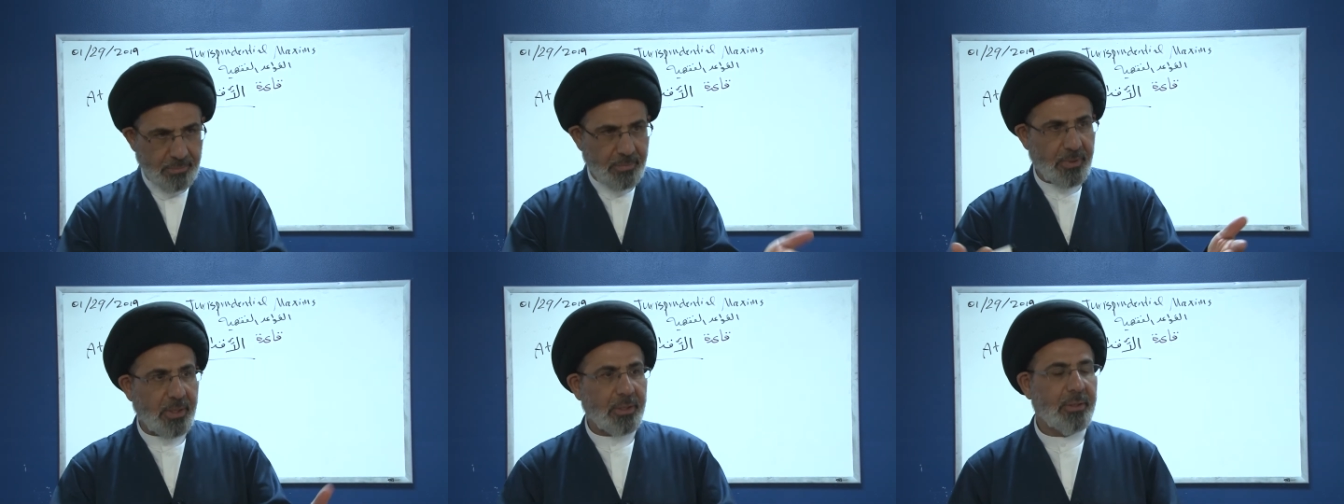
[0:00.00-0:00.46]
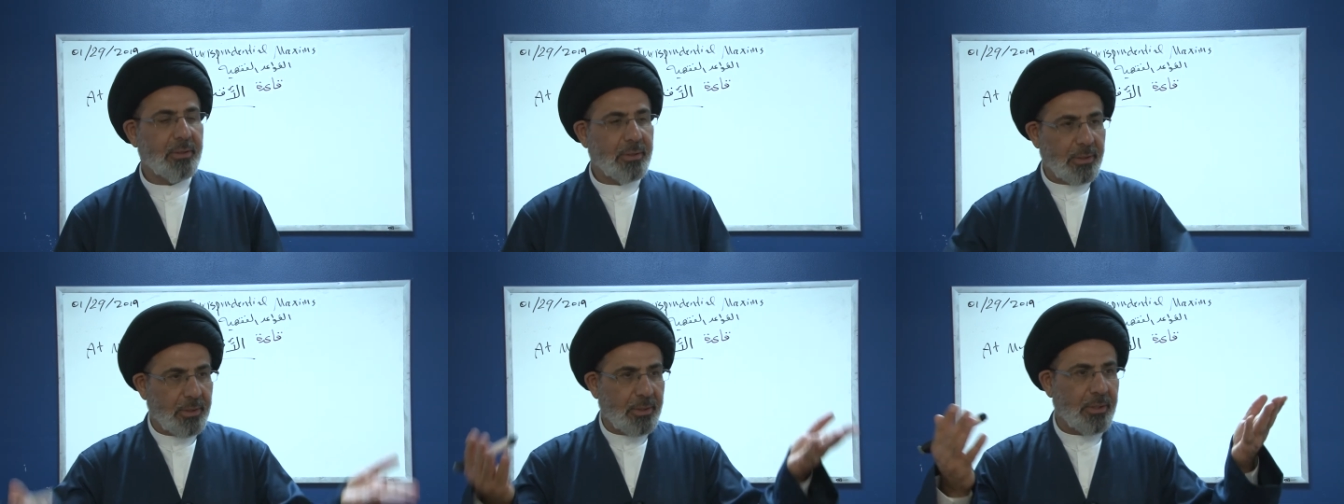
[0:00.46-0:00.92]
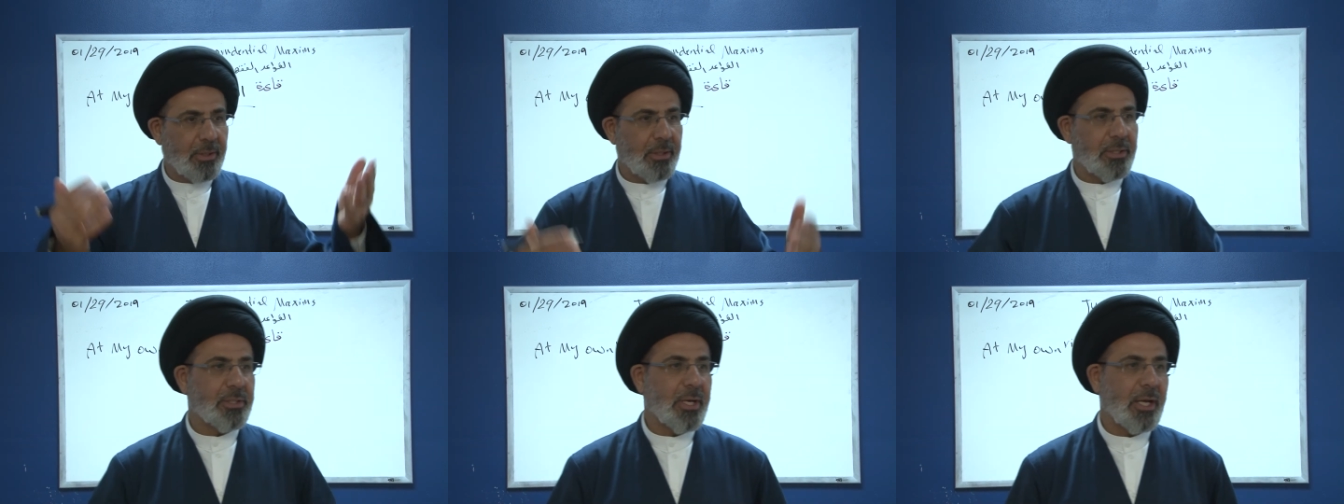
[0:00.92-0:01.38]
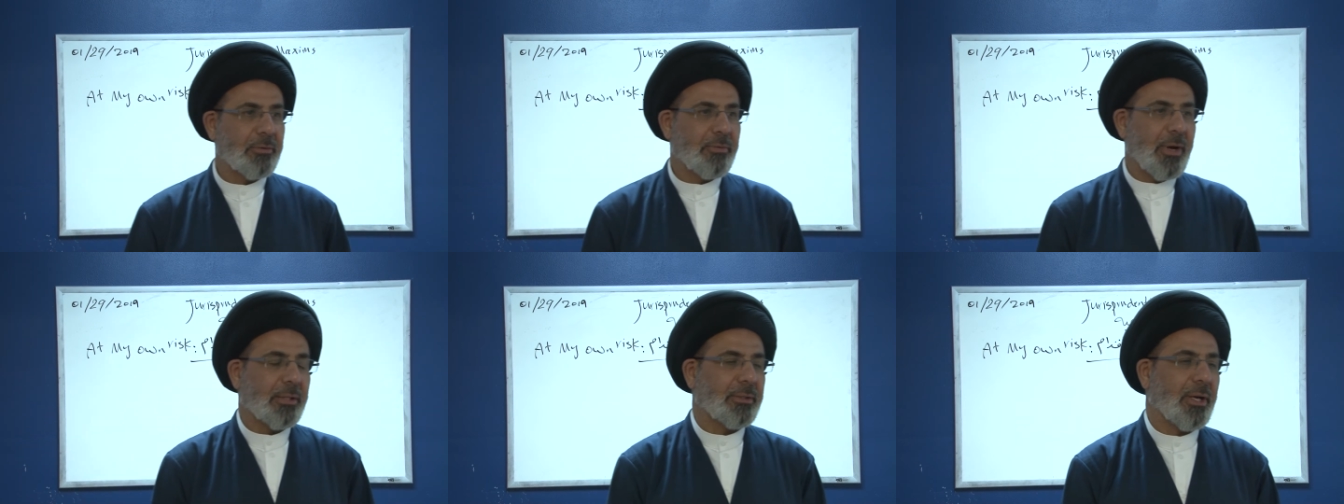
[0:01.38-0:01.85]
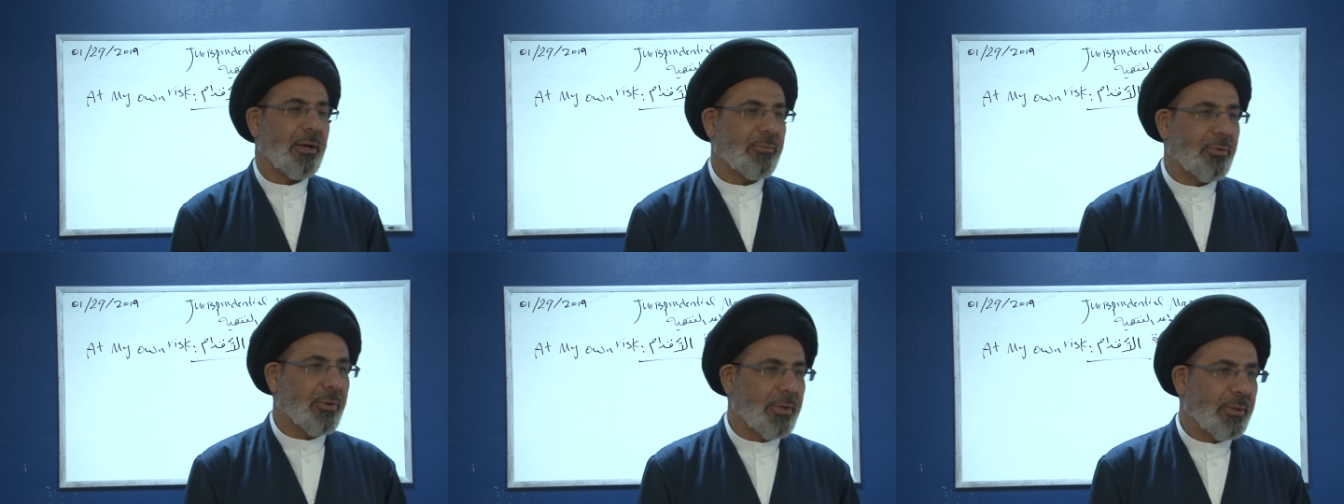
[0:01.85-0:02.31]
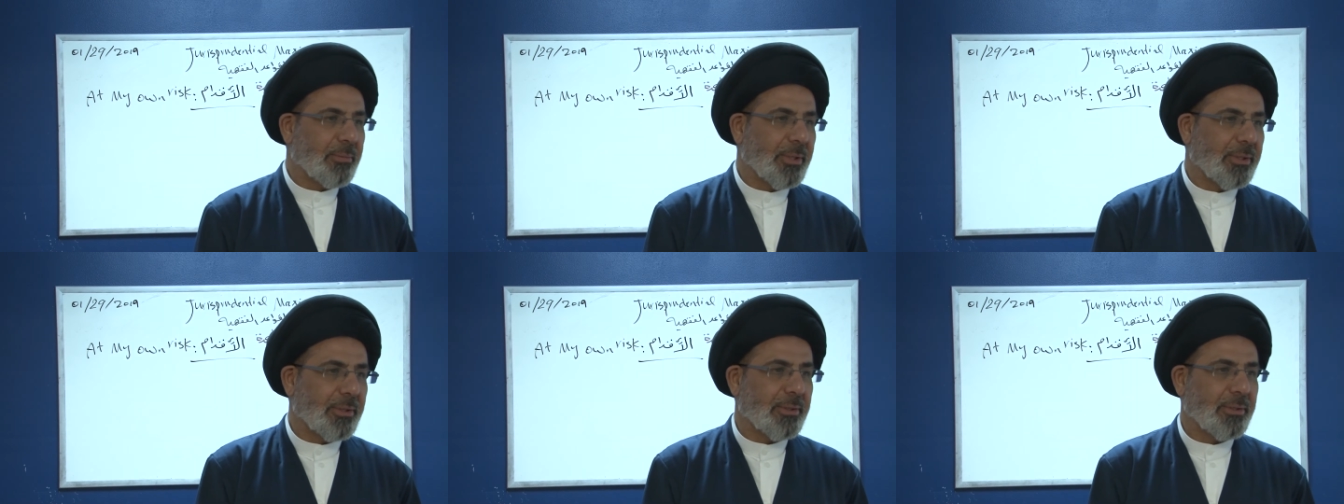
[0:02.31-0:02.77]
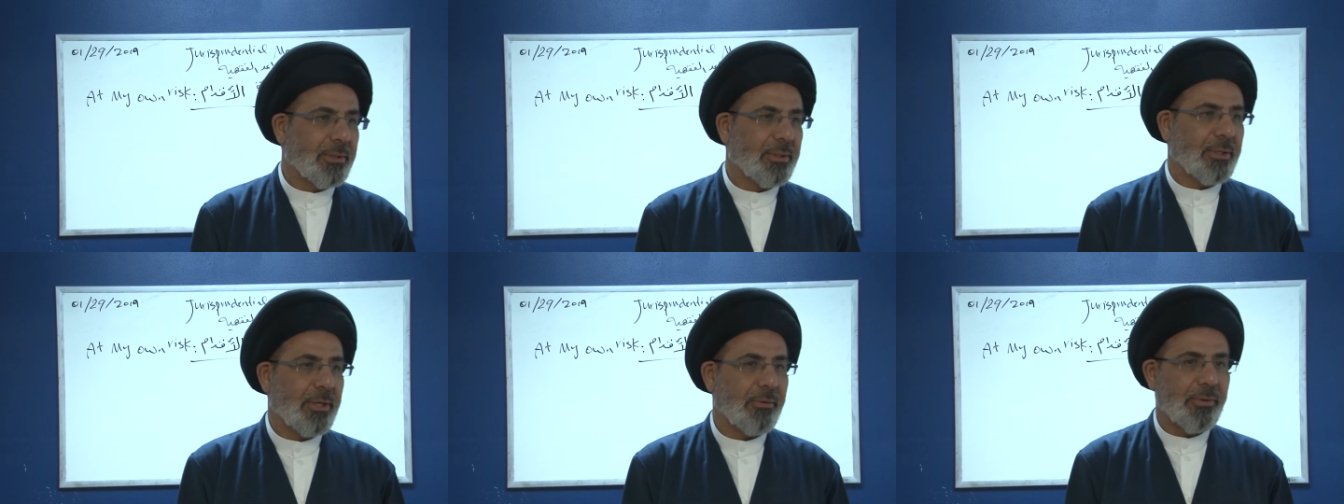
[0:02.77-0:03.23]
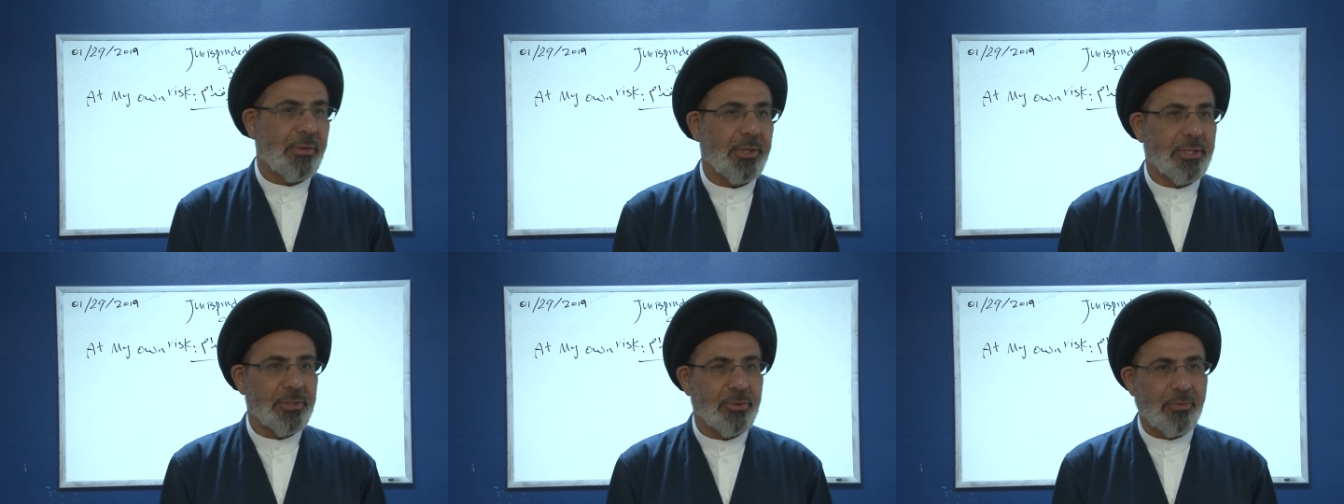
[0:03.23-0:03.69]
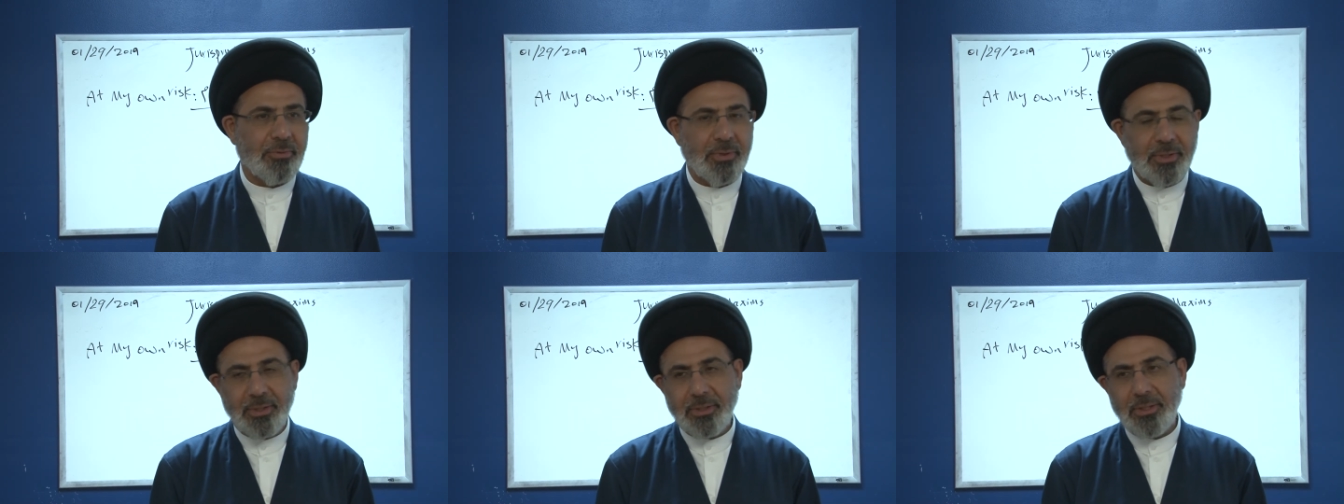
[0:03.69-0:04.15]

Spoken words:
then recite Fatiha for him and everything is over.